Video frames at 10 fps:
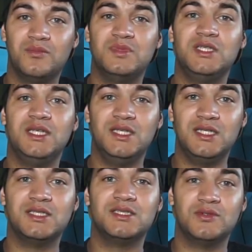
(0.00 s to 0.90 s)

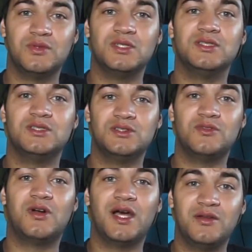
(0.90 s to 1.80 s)
tedious it was to
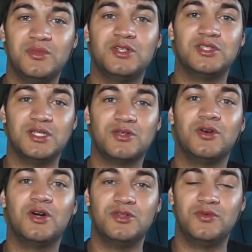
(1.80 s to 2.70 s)
ride a motorcycle
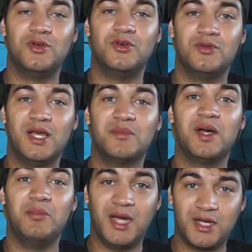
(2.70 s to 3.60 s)
on the road. Like,
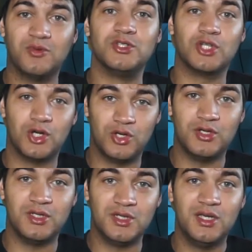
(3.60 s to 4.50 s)
my back was
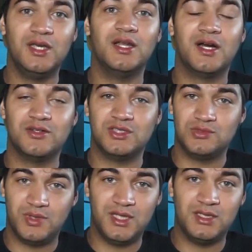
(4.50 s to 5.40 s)
hurting and I was
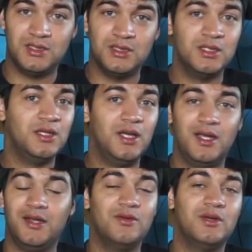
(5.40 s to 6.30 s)
sweating,
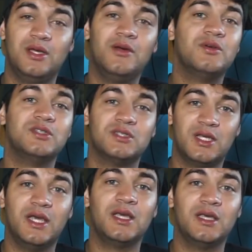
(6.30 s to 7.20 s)
and it was
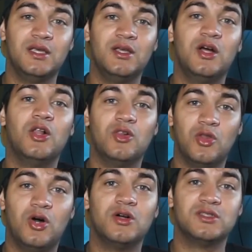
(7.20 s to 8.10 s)
like a
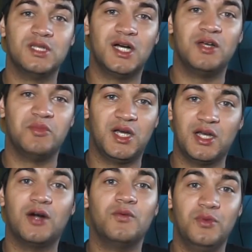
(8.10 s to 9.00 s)
long time. I
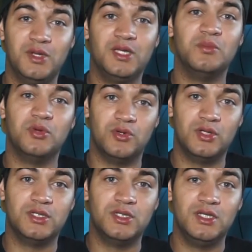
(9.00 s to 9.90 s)
got really
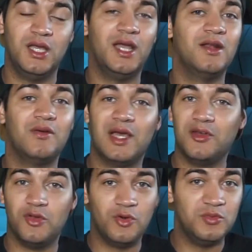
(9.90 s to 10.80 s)
bored, and we
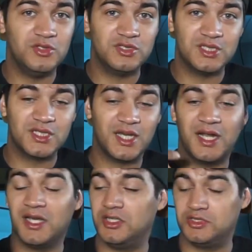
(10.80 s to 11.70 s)
had no music, and I
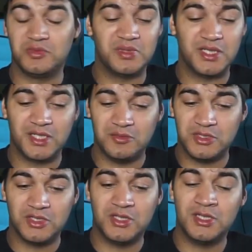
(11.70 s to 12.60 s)
had a dirt bike helmet
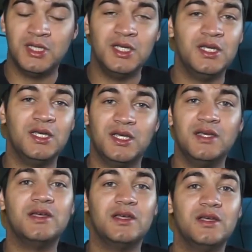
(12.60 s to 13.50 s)
on. It